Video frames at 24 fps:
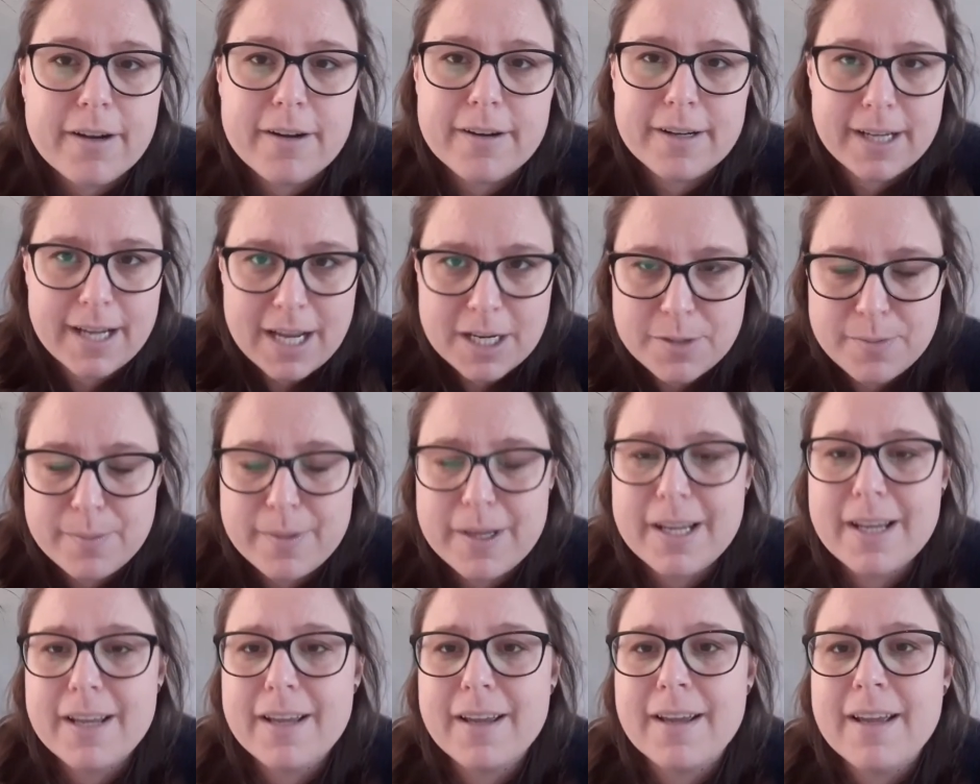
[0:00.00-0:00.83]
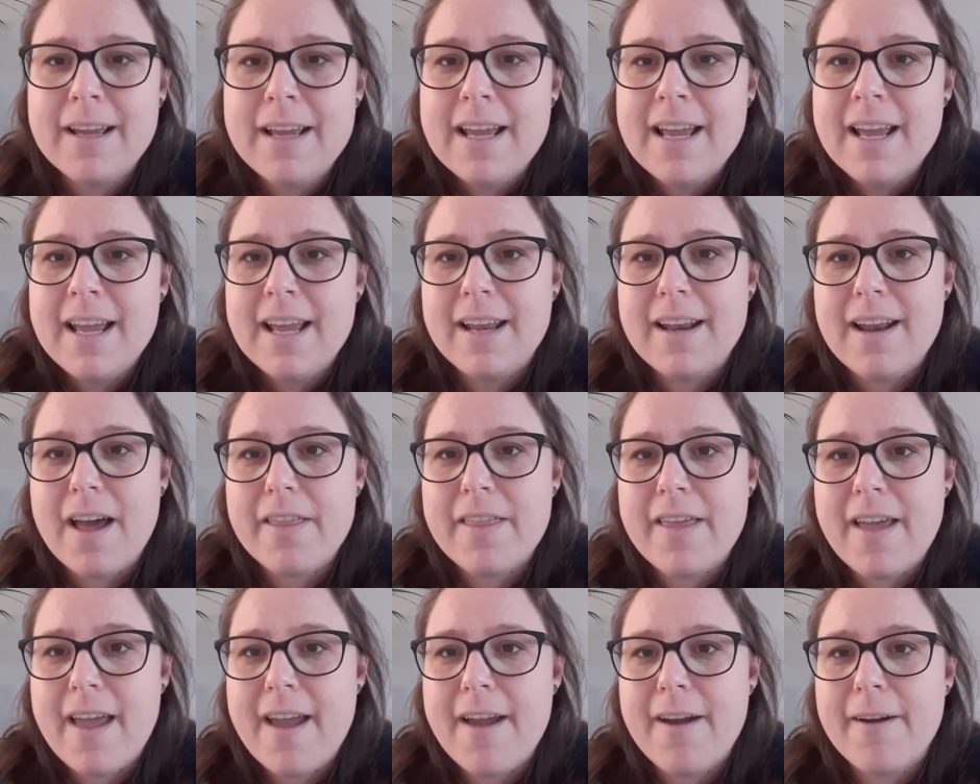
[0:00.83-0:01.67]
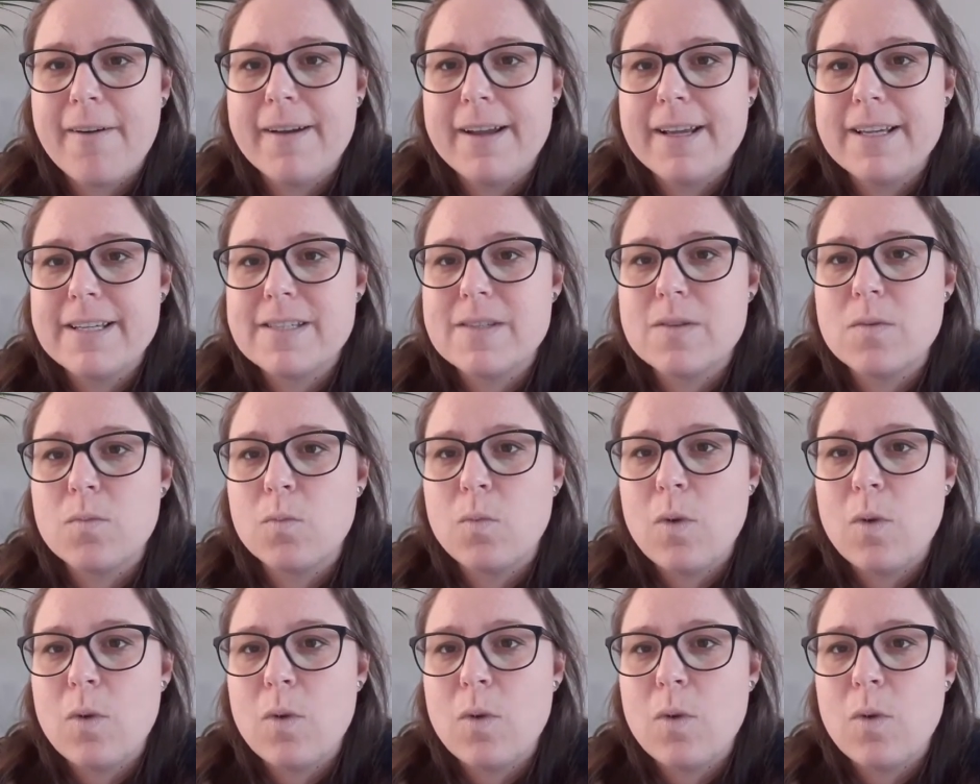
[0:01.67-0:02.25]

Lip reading: in Kashmir, in other areas